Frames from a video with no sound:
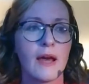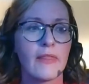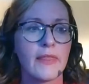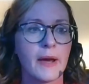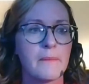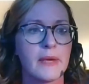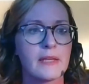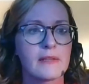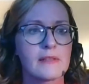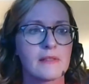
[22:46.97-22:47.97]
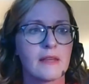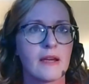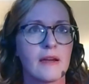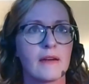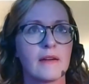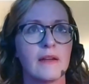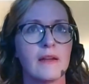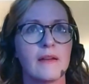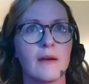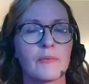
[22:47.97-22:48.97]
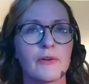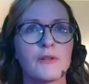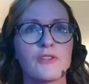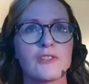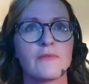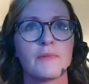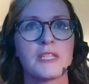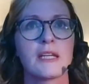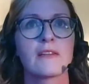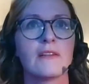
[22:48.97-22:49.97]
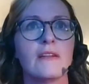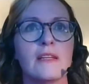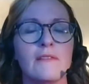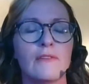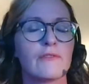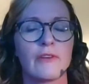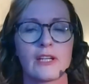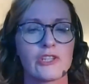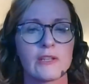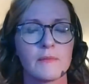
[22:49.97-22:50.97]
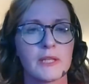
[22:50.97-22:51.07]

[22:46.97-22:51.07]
and that makes their approach particularly refreshing,